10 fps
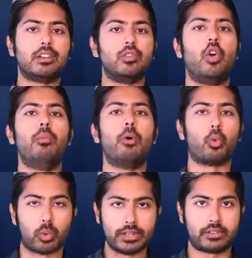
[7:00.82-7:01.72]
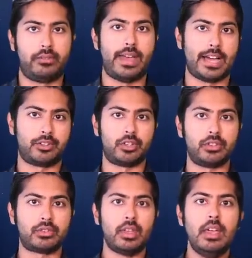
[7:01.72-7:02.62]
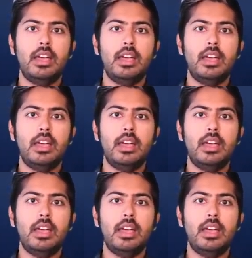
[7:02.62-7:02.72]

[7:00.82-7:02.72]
global risk factors.